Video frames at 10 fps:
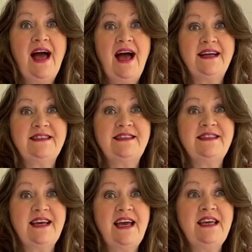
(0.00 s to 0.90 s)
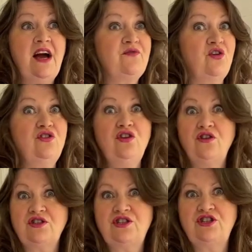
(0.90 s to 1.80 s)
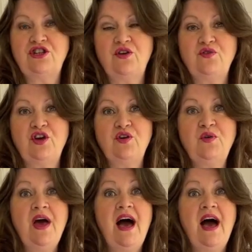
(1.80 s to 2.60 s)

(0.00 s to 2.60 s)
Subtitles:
And today, I've got lots to show you.